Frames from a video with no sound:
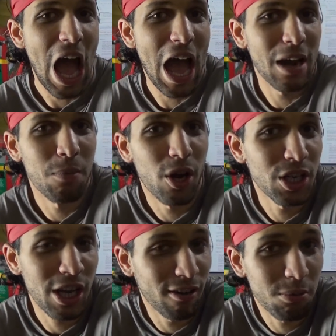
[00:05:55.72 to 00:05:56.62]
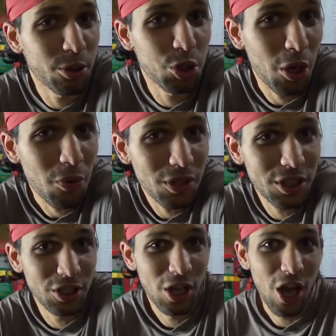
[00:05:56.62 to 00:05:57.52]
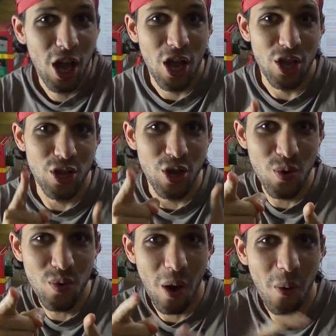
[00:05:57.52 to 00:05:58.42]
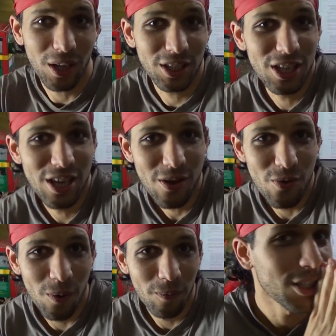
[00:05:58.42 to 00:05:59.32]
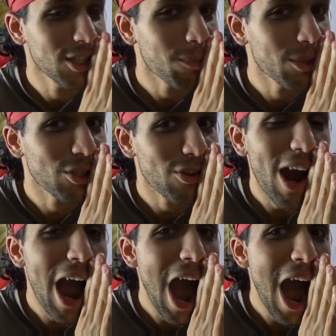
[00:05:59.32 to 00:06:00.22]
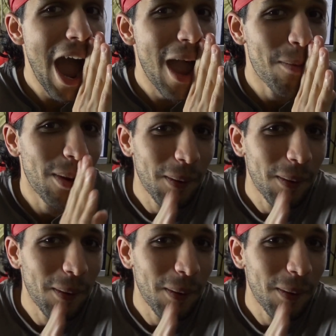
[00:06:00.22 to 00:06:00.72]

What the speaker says: and my terrible jokes, you know what to do. Subscribe.